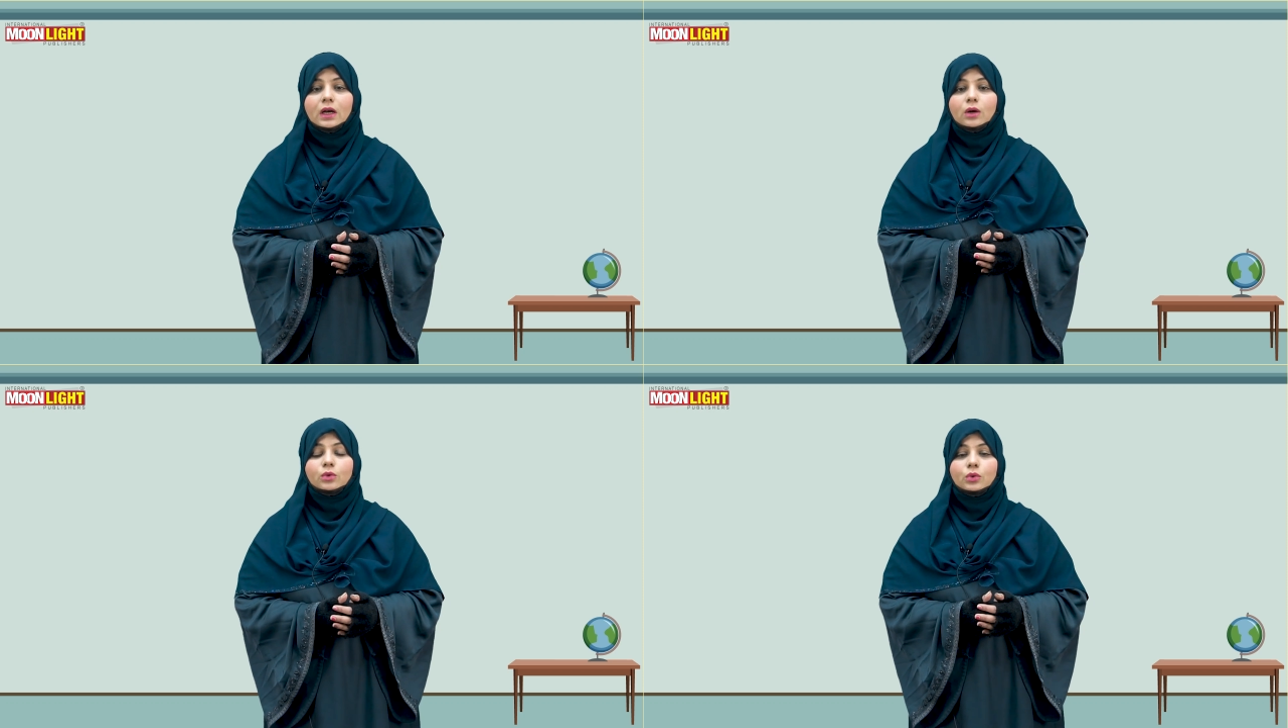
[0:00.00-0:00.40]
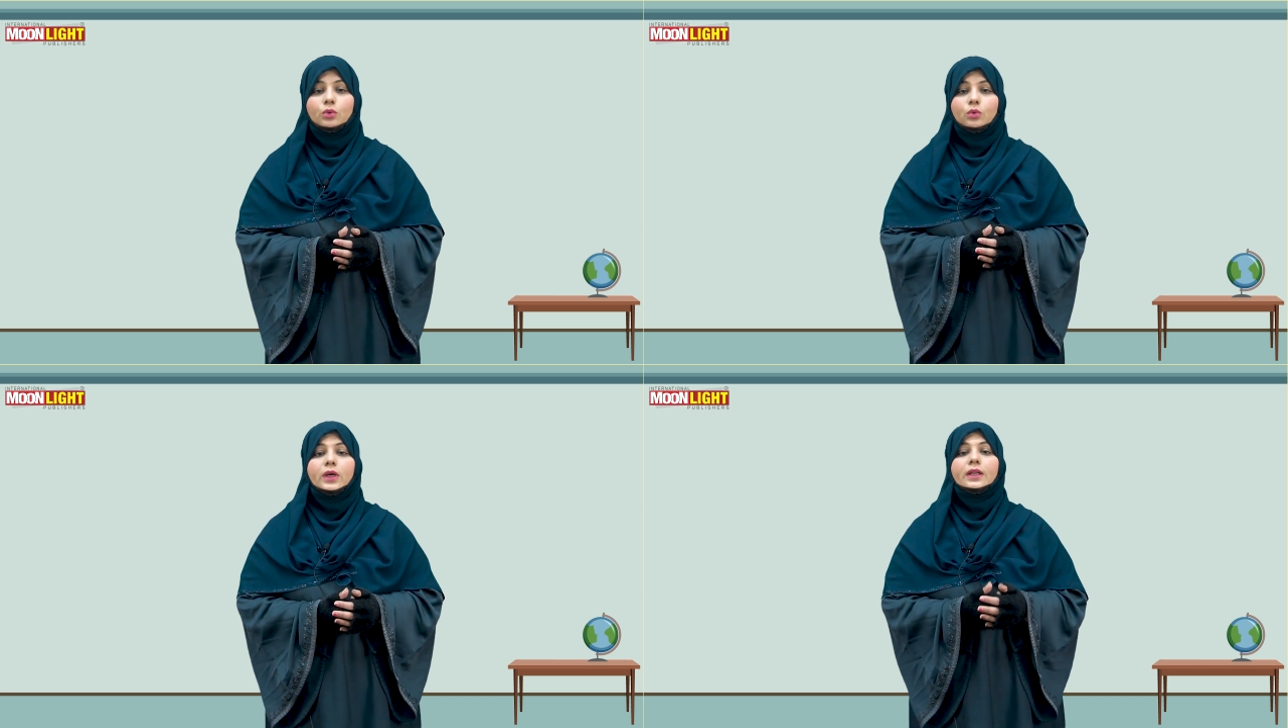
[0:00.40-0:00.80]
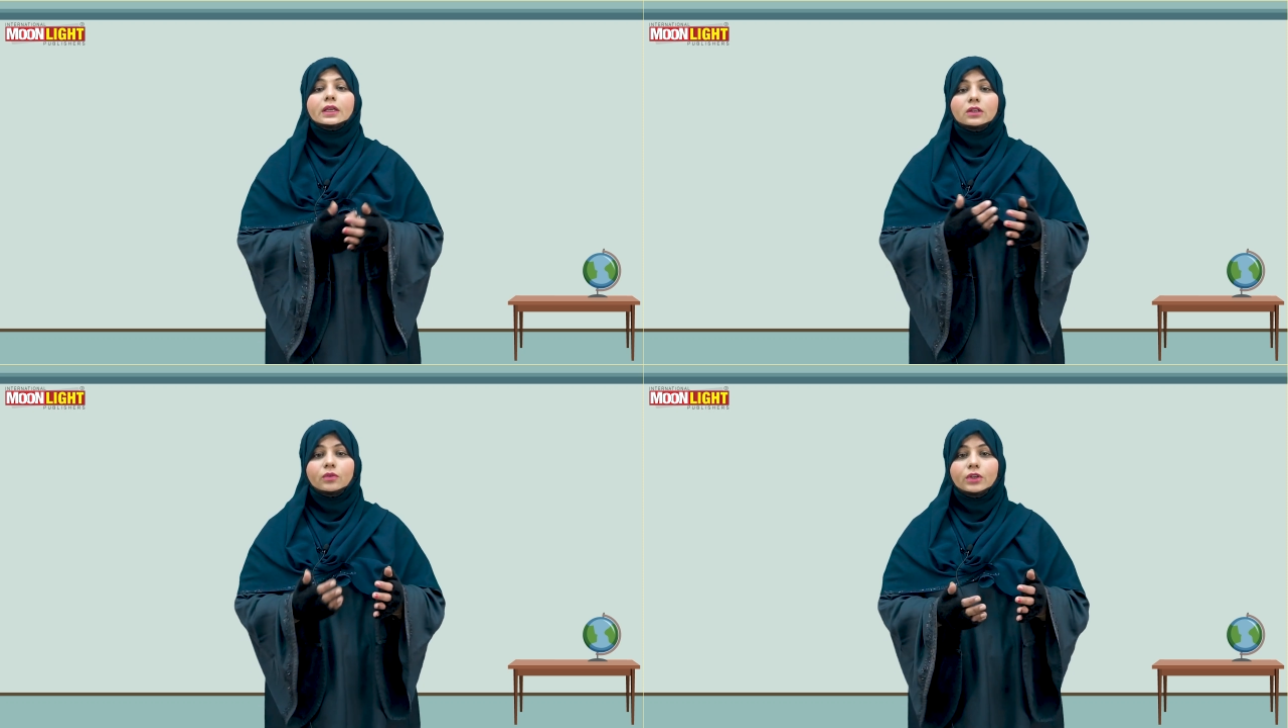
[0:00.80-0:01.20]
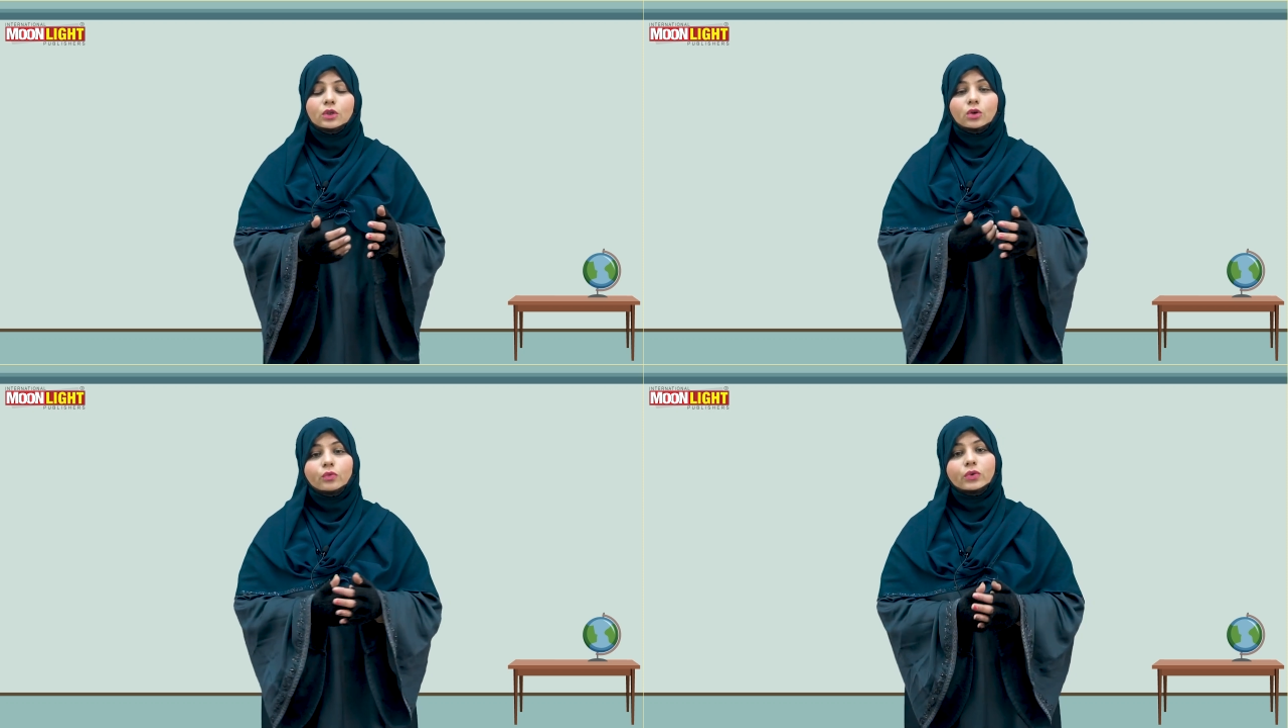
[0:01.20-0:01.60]
how to do an
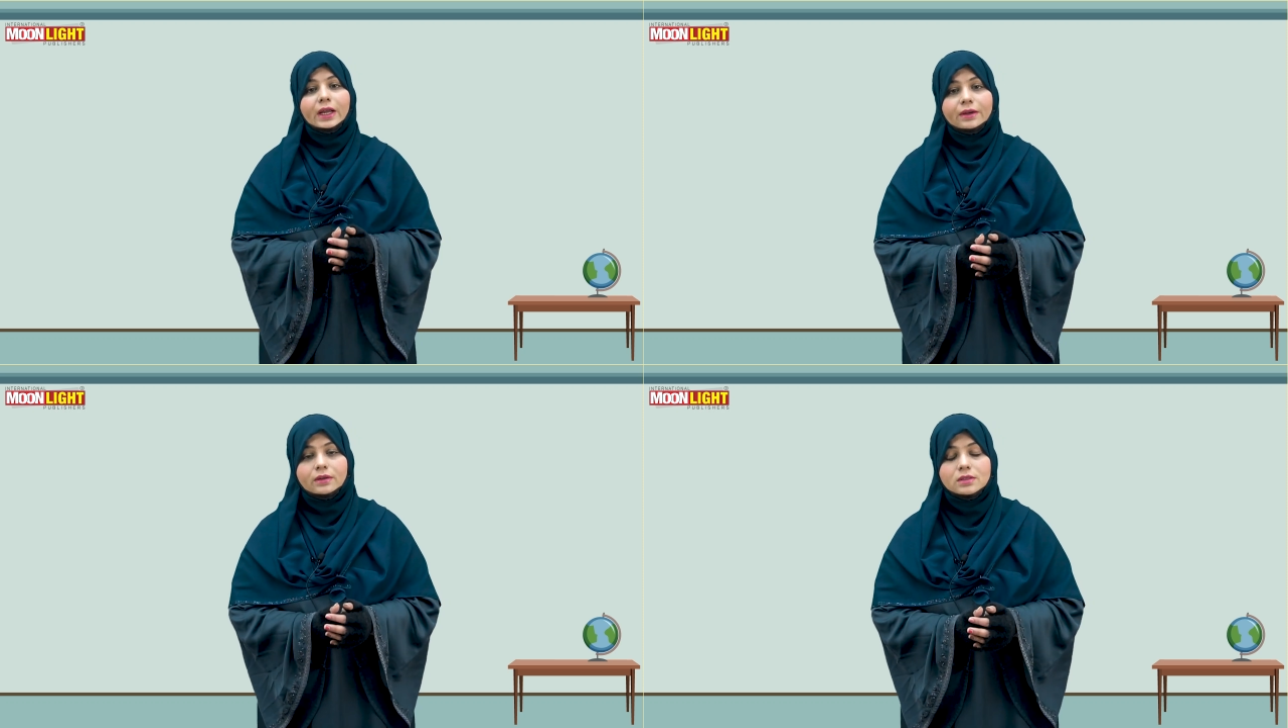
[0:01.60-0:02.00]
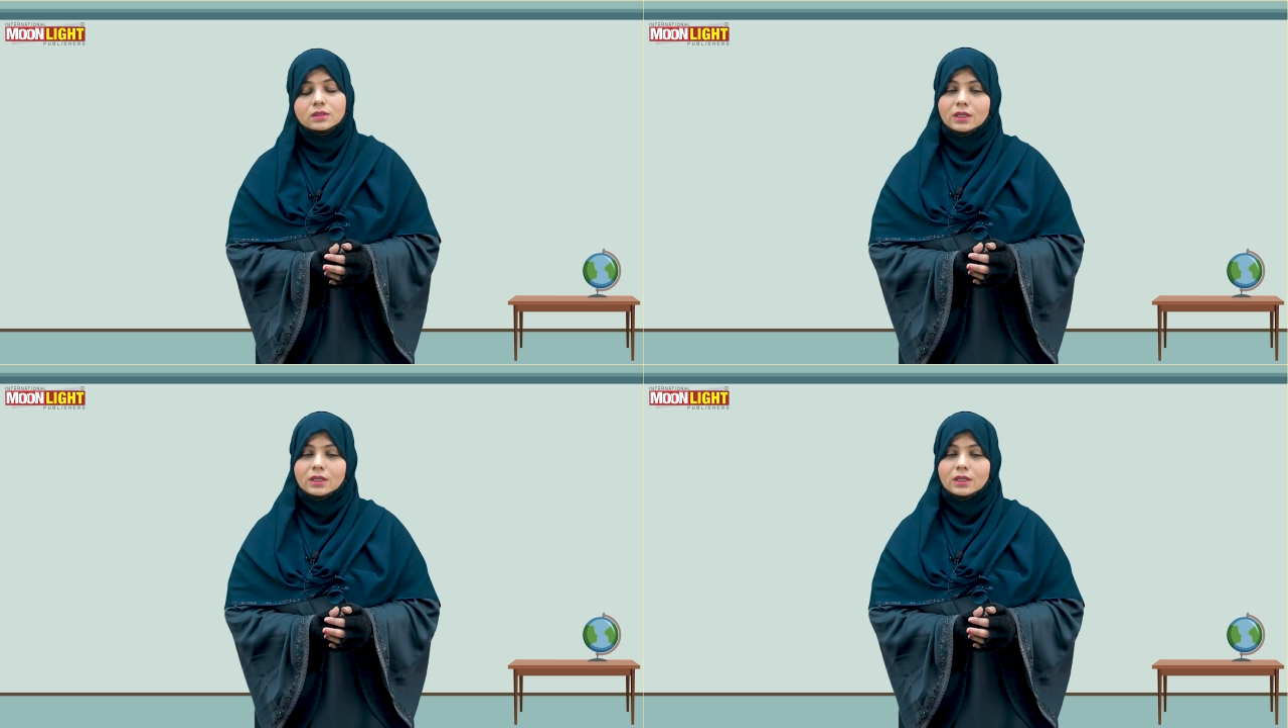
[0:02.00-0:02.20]
activity of letters.